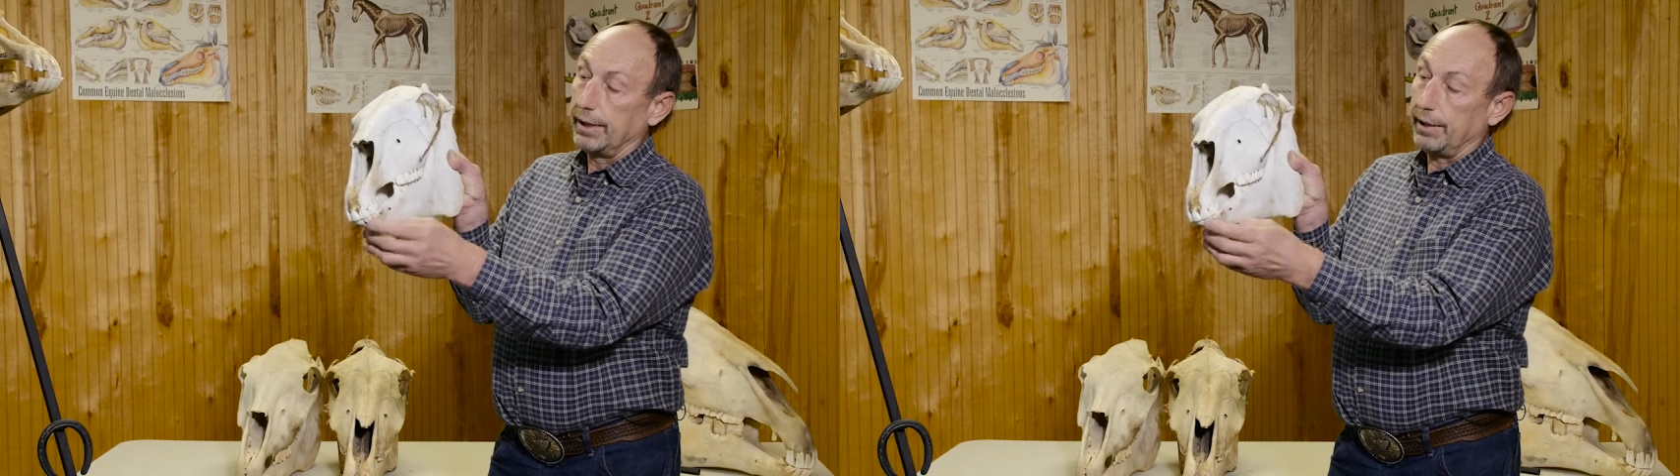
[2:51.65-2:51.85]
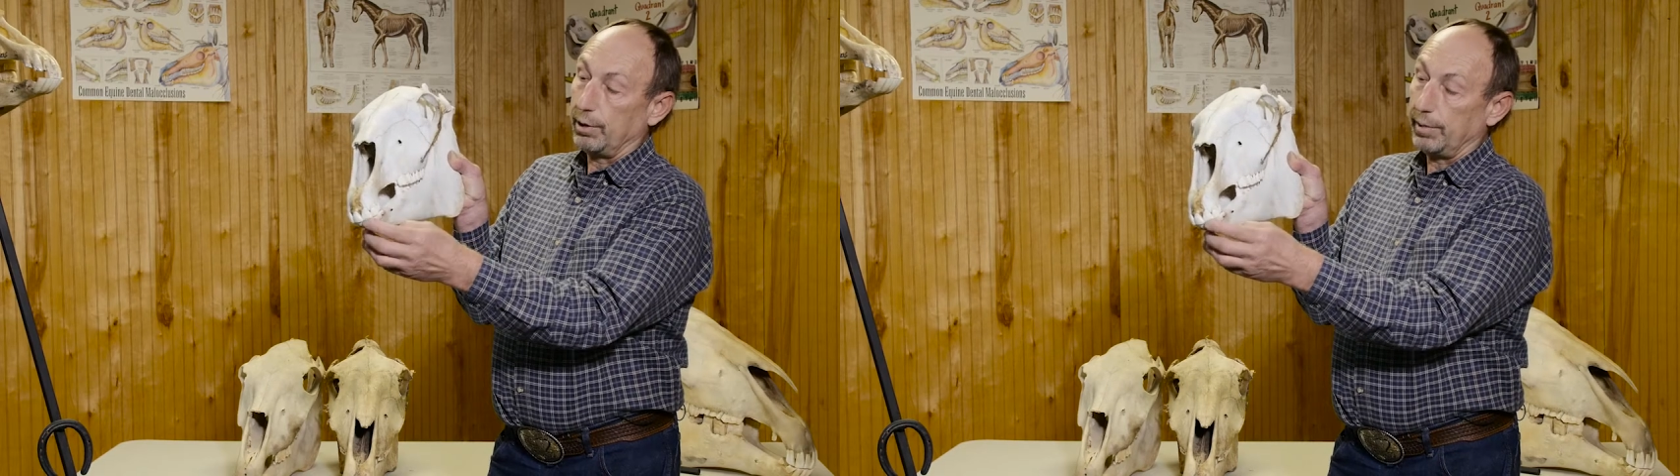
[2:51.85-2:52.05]

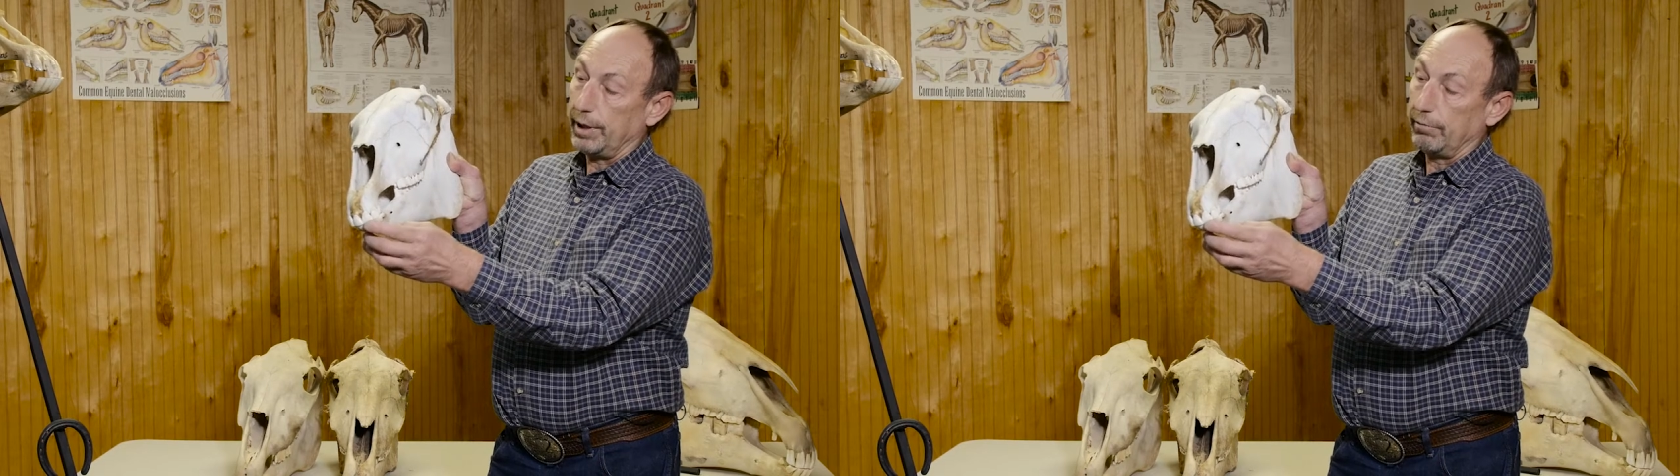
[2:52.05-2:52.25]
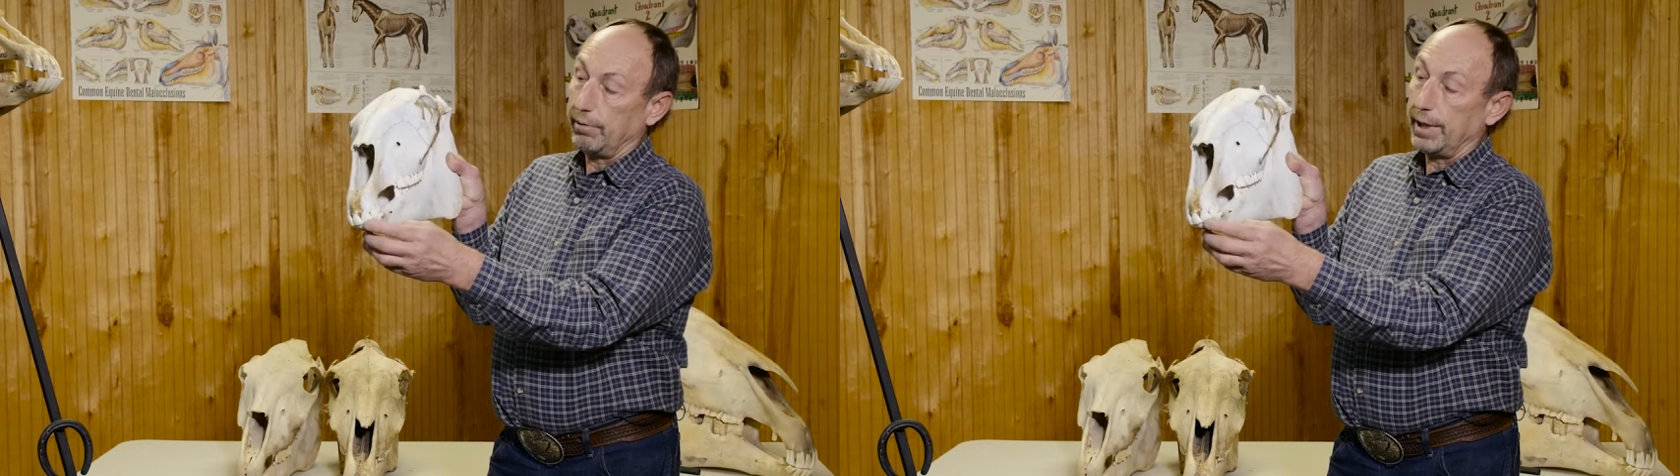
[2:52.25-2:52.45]
they'll be
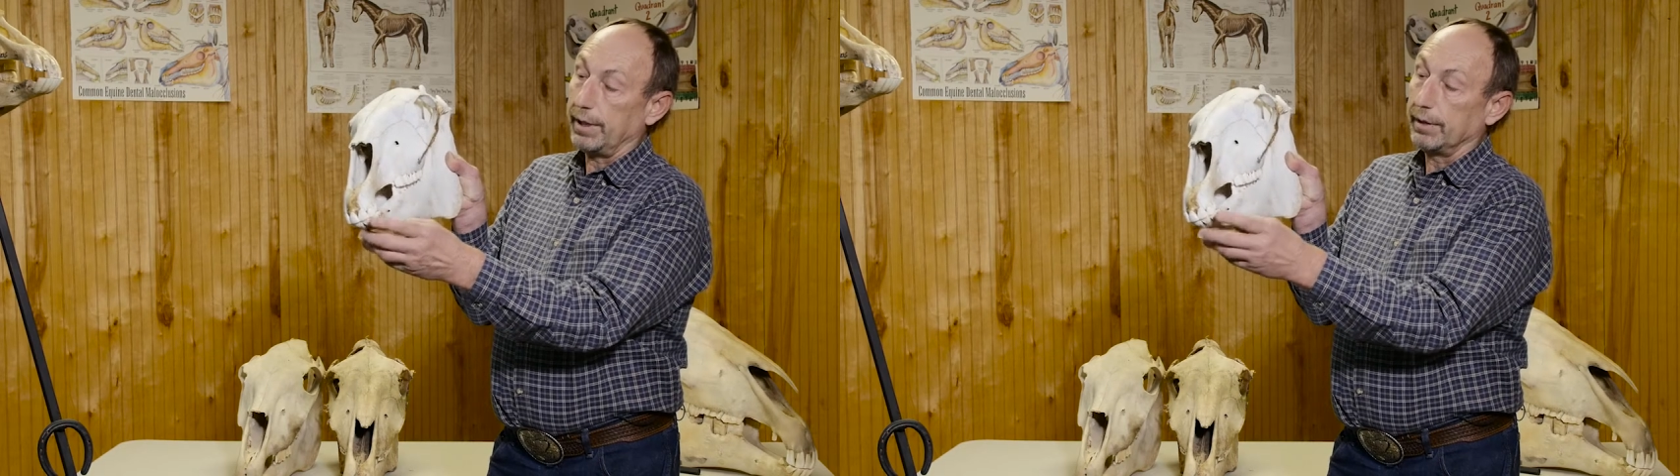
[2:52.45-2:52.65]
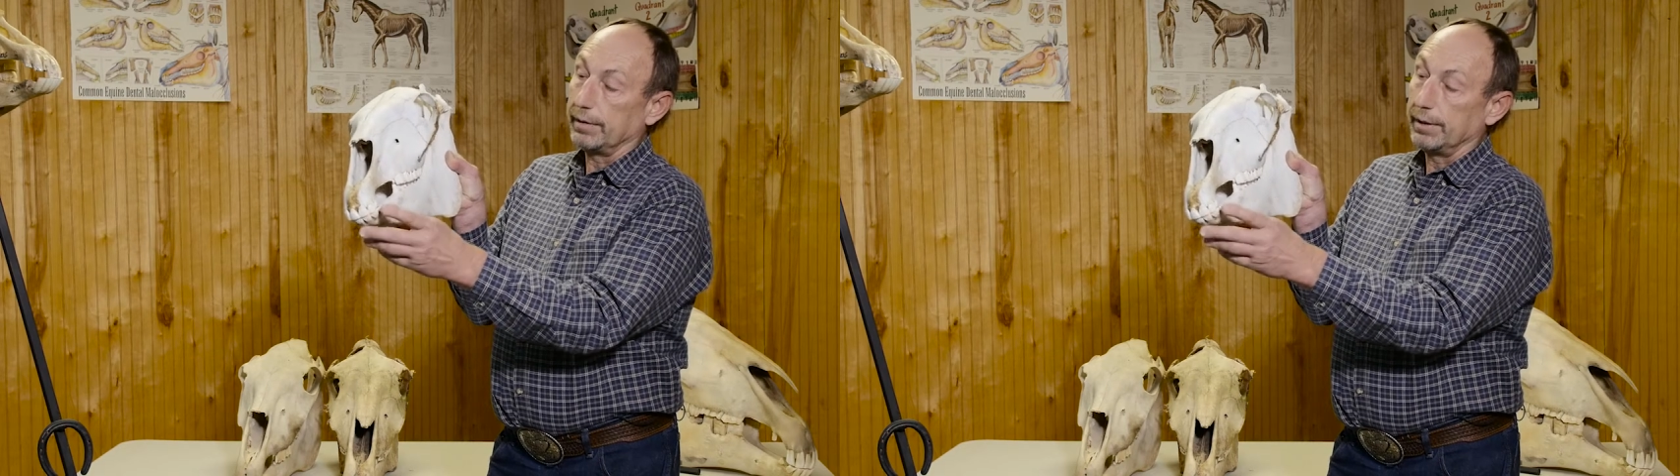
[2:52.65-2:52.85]
in
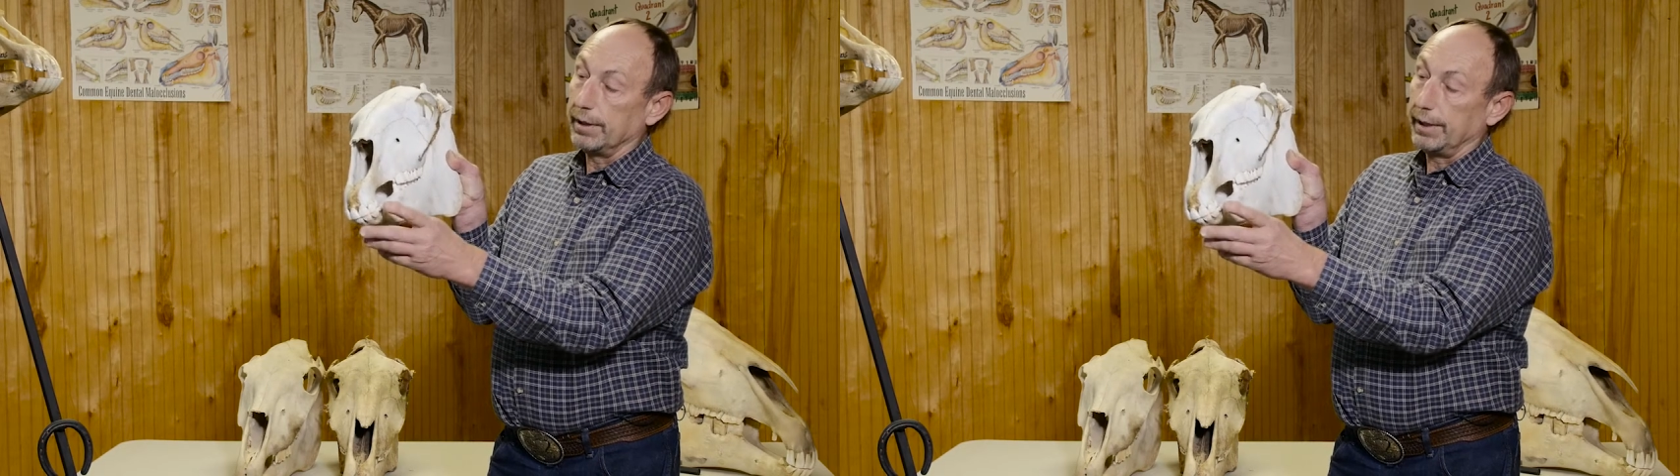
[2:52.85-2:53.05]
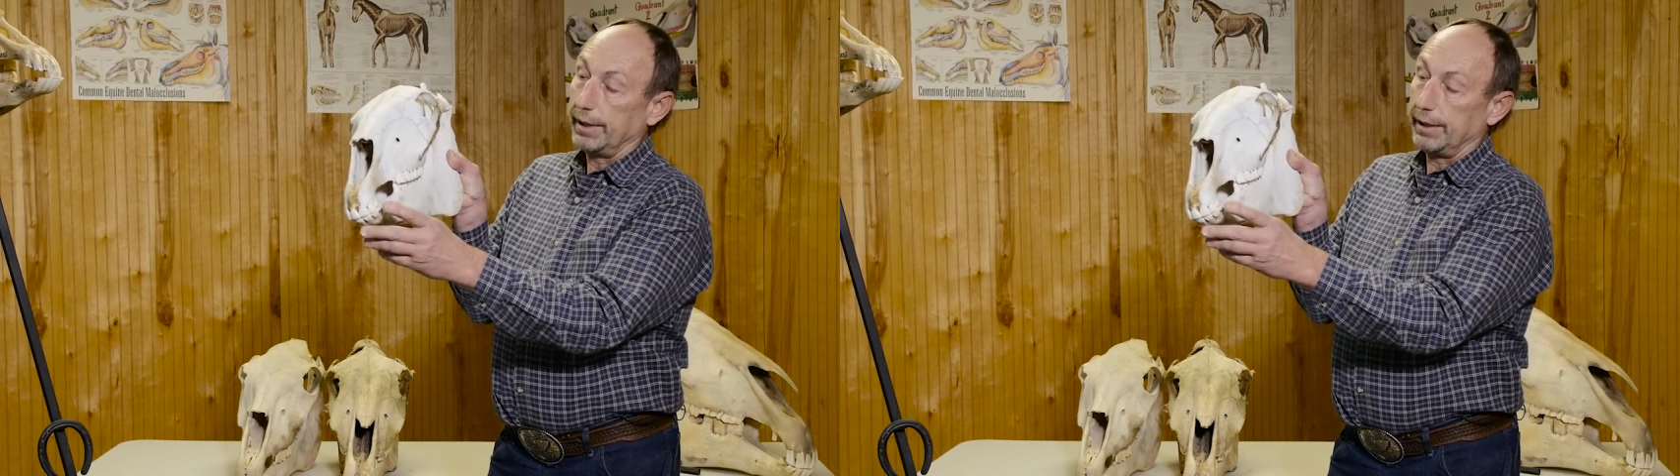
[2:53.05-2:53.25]
wear,
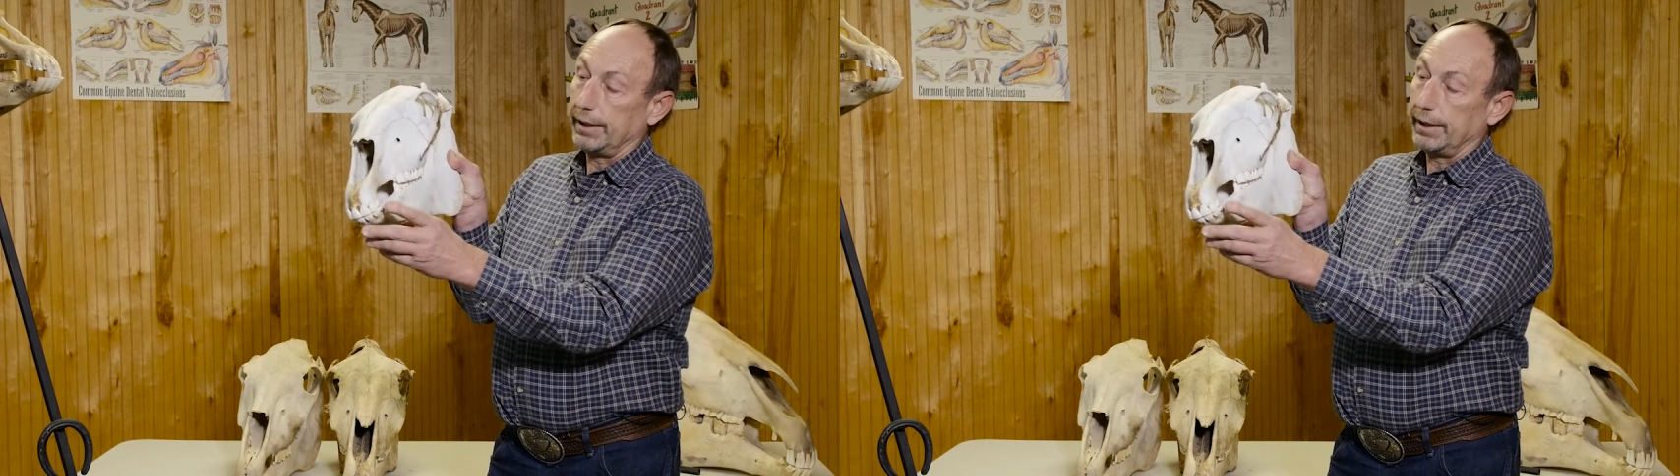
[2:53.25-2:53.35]
and